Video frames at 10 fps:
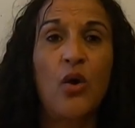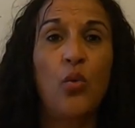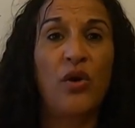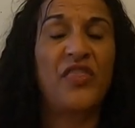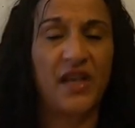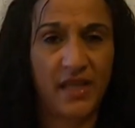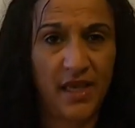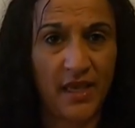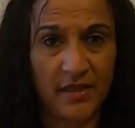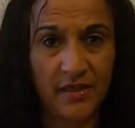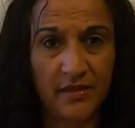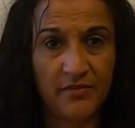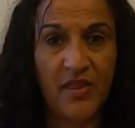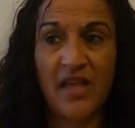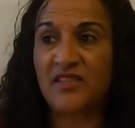with a kid.
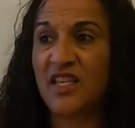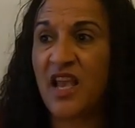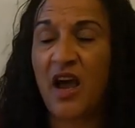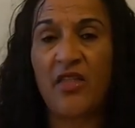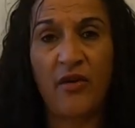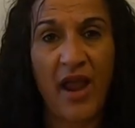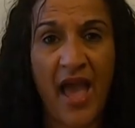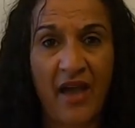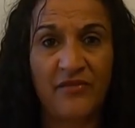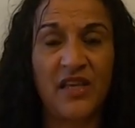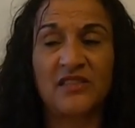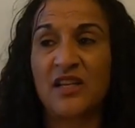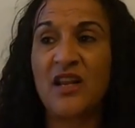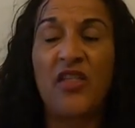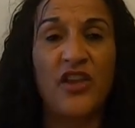That's the other half. That's
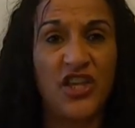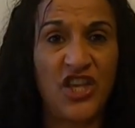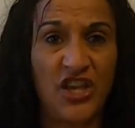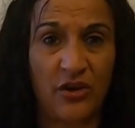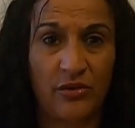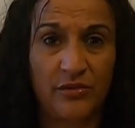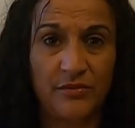another year.